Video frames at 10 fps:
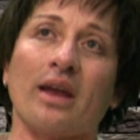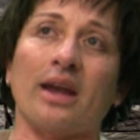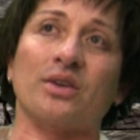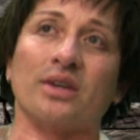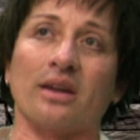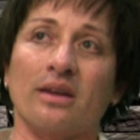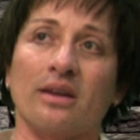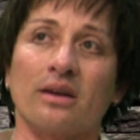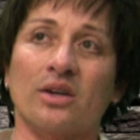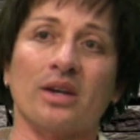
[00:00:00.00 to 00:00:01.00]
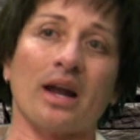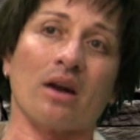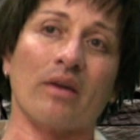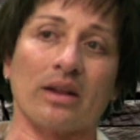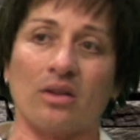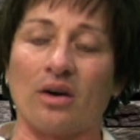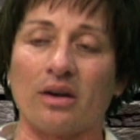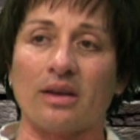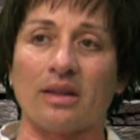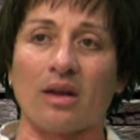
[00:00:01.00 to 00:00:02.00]
an agent because you got a great
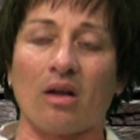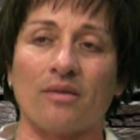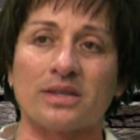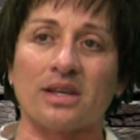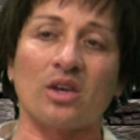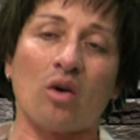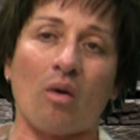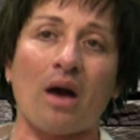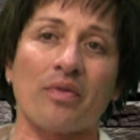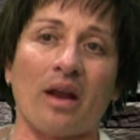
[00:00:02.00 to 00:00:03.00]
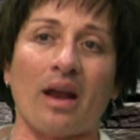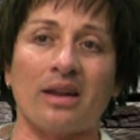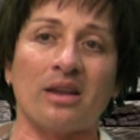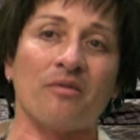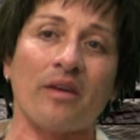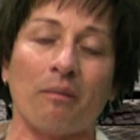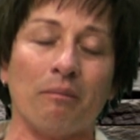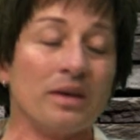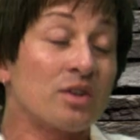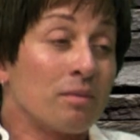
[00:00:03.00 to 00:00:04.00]
look, and then all of a sudden you go out there and then you fail
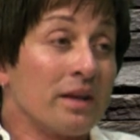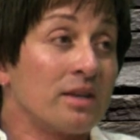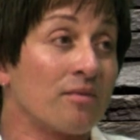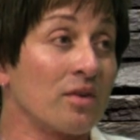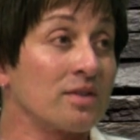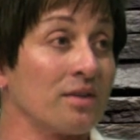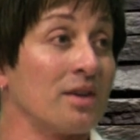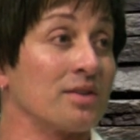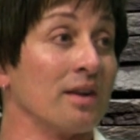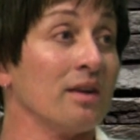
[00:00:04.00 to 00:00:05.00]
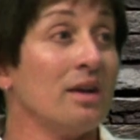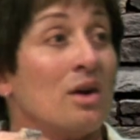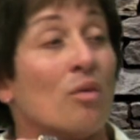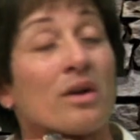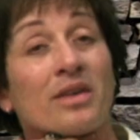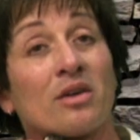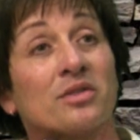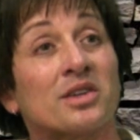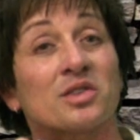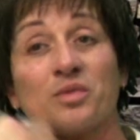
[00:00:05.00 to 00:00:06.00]
miserably at your first audition. What if that
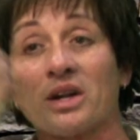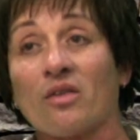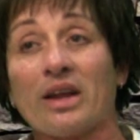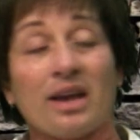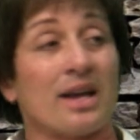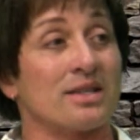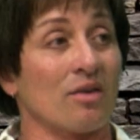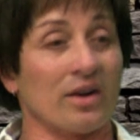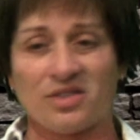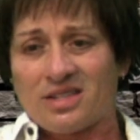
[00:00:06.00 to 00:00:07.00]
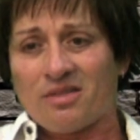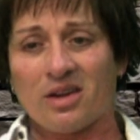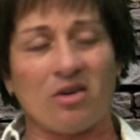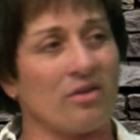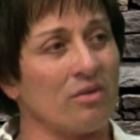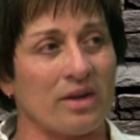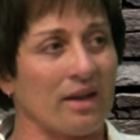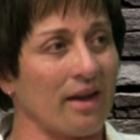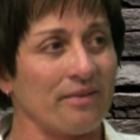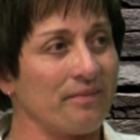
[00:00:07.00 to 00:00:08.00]
audition's with a great casting director? She's never going to call you in
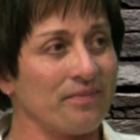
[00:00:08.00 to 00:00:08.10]
again.